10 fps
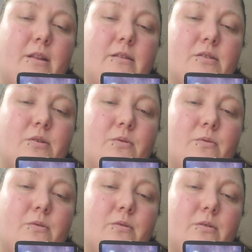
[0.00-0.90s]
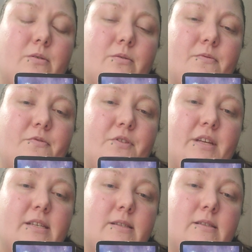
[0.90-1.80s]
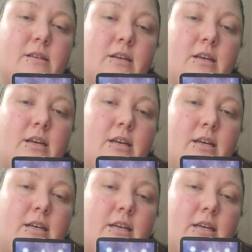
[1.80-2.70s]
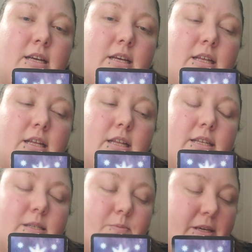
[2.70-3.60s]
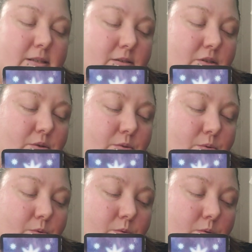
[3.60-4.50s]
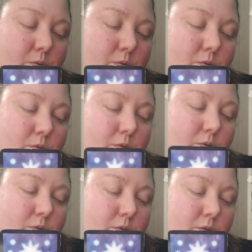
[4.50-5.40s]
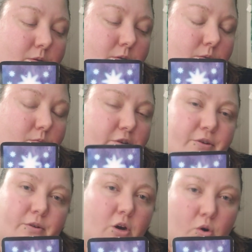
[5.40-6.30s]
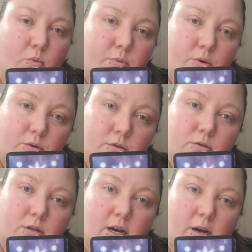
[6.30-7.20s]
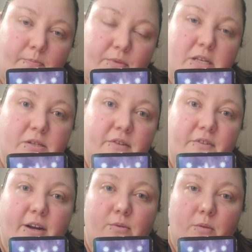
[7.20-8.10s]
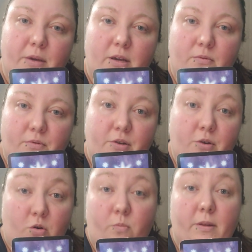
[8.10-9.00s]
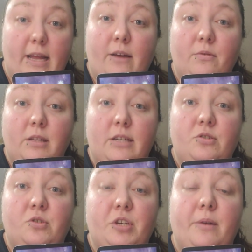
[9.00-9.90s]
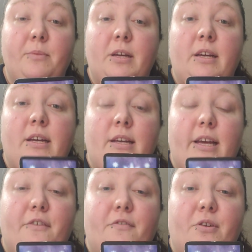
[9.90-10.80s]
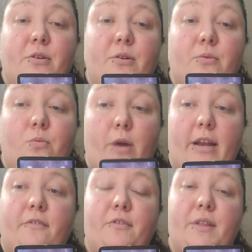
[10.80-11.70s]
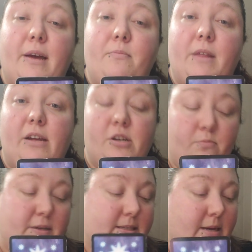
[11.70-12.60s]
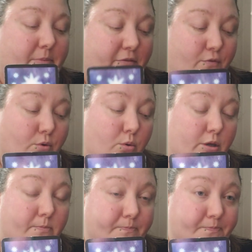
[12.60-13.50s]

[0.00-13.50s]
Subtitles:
so for this speaks to renewed hope. This could very well be renewed hope in that relationship. If you're waiting for them, they could be stepping forward,